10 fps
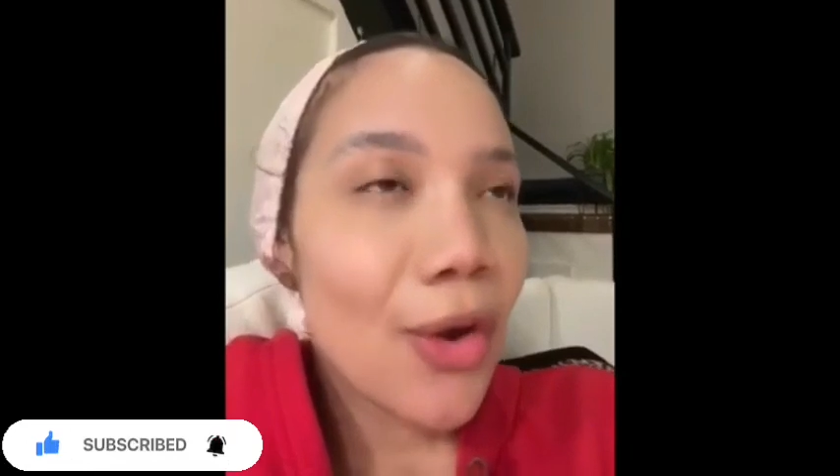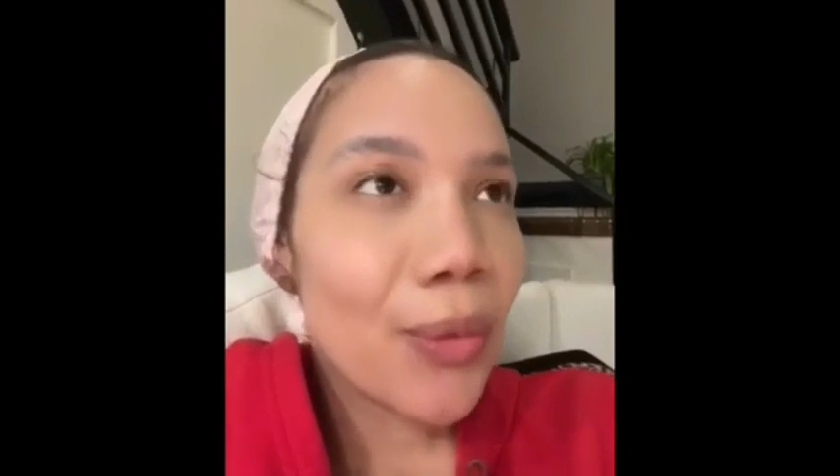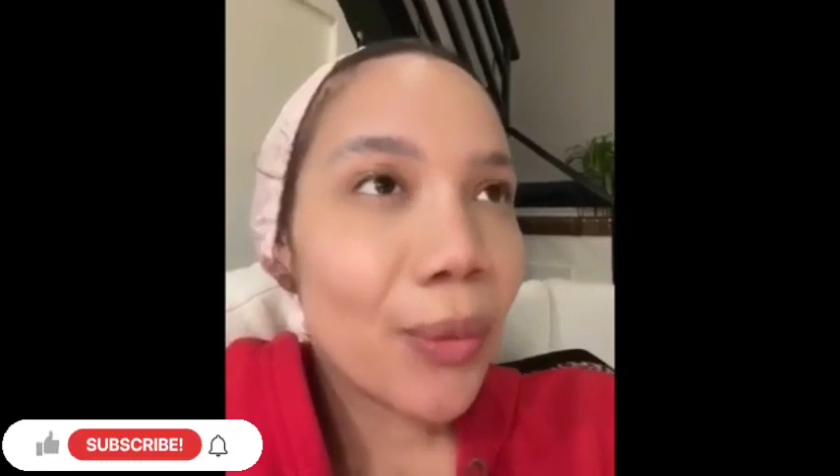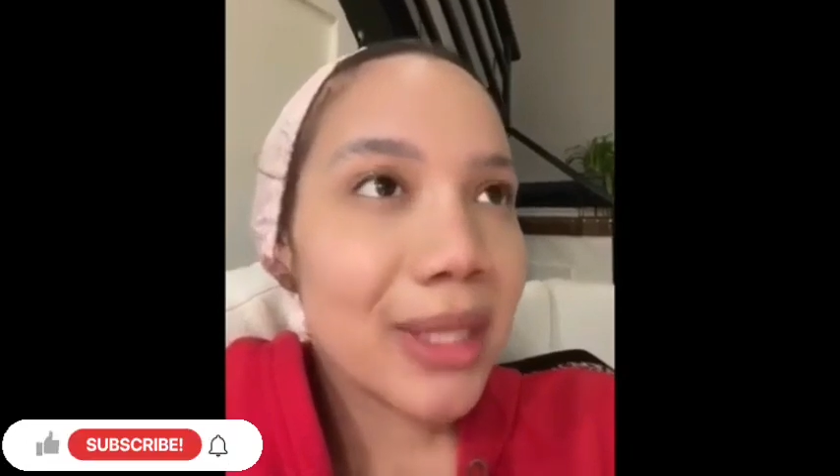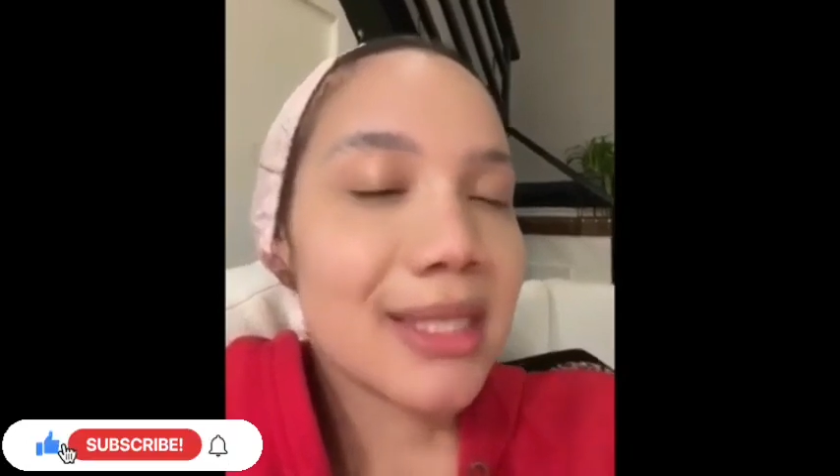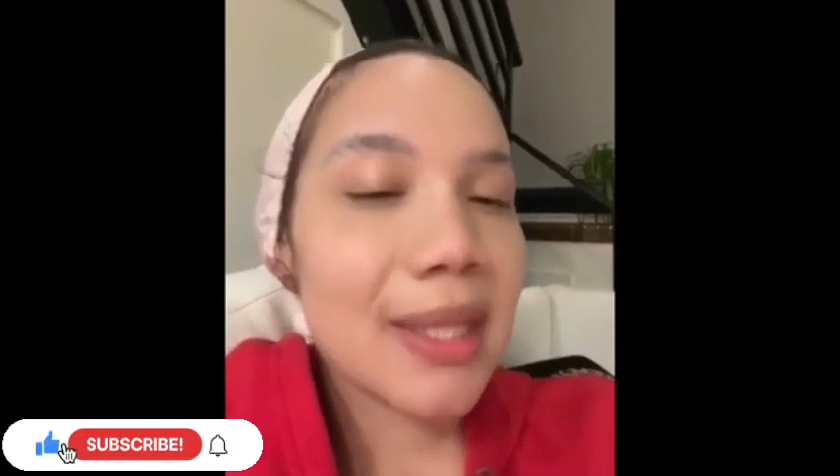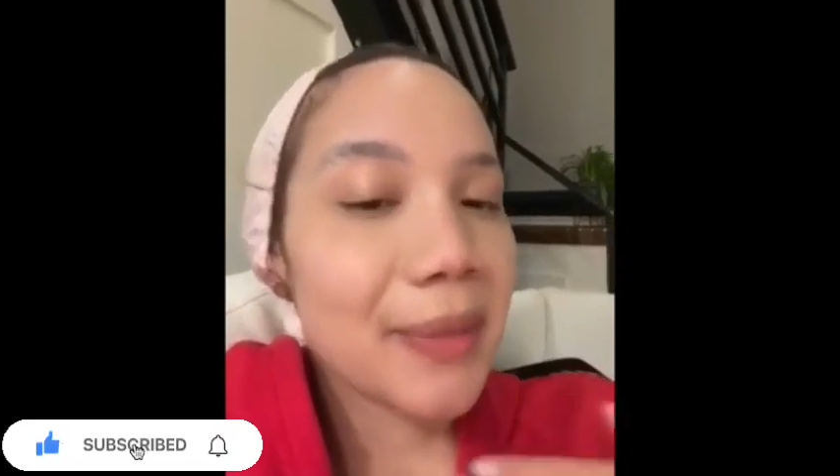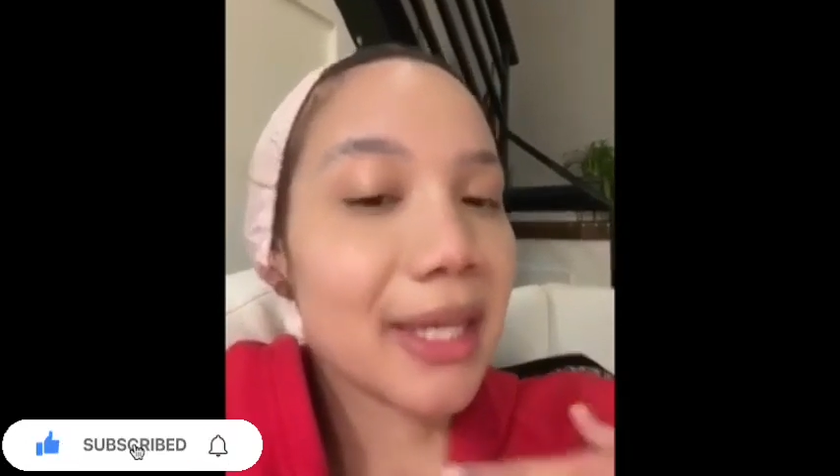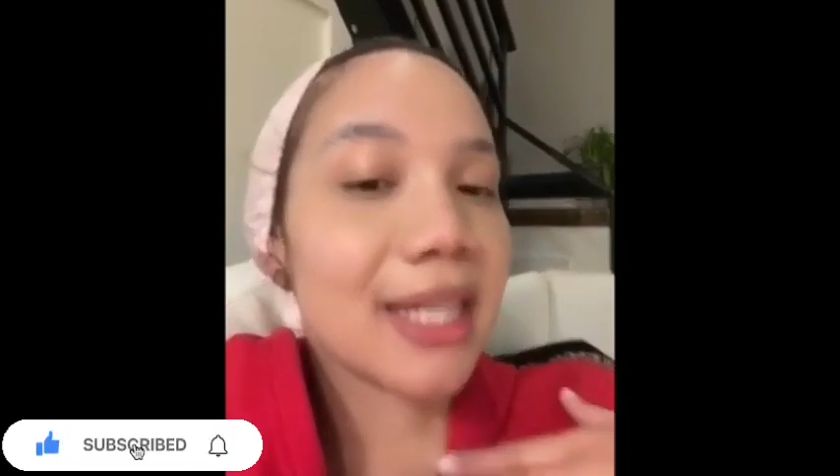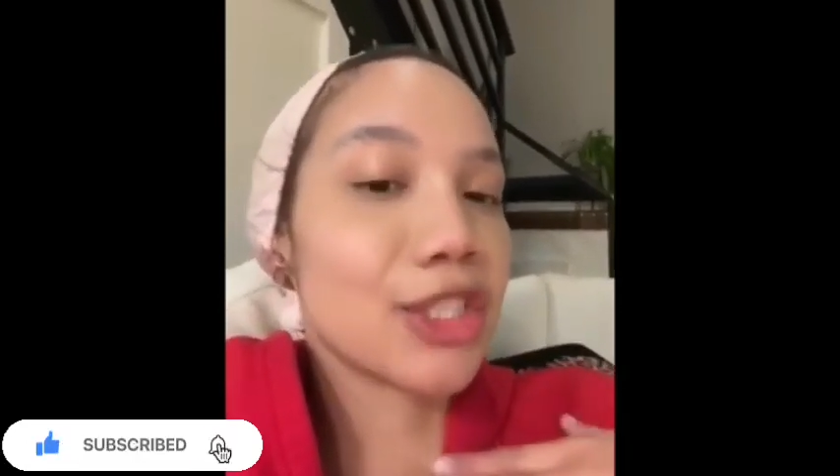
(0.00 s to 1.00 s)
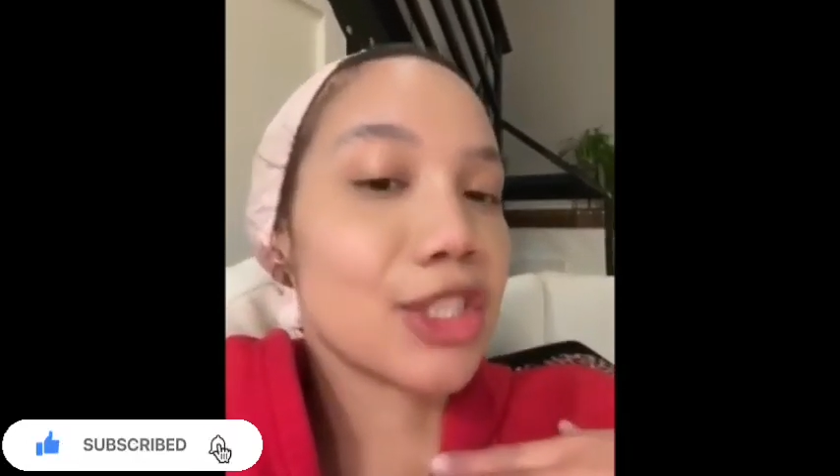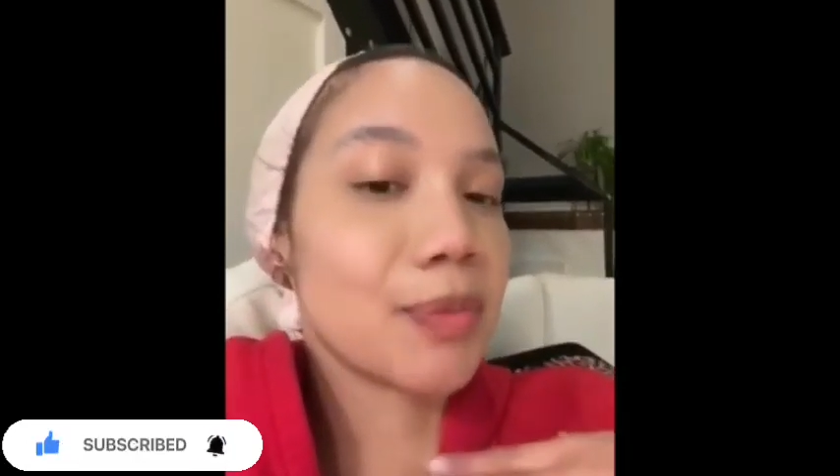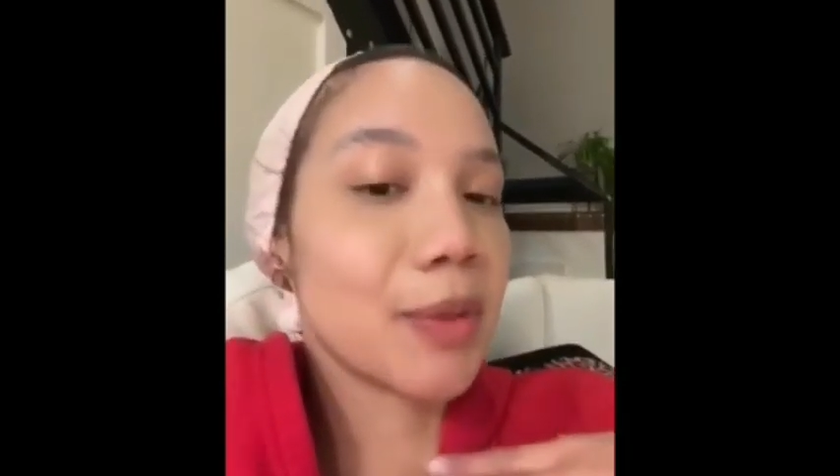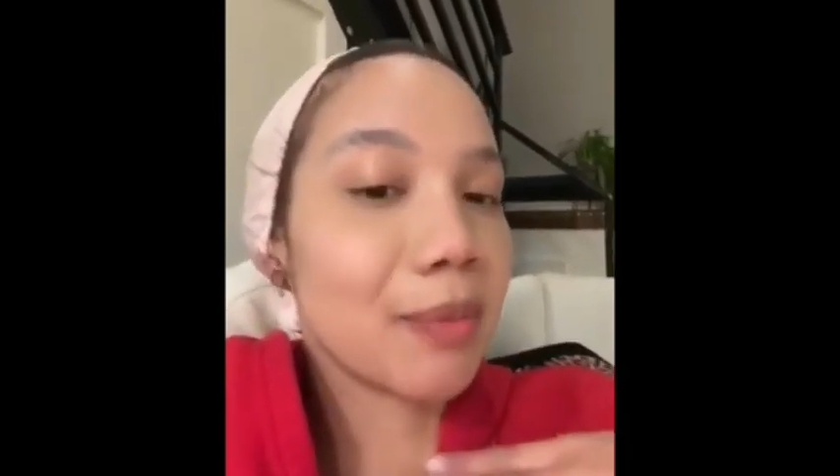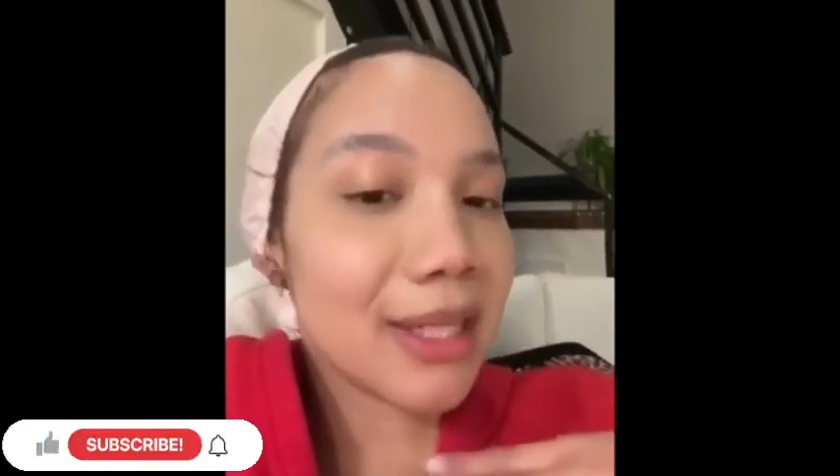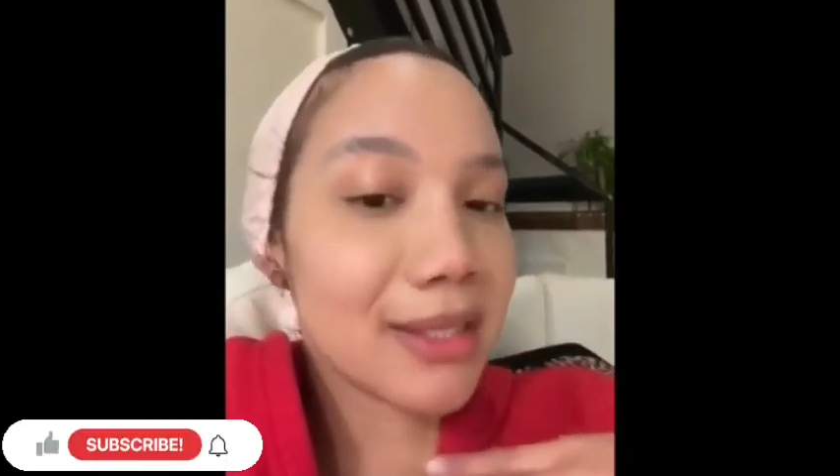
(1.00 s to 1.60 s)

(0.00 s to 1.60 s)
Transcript: when something has just been made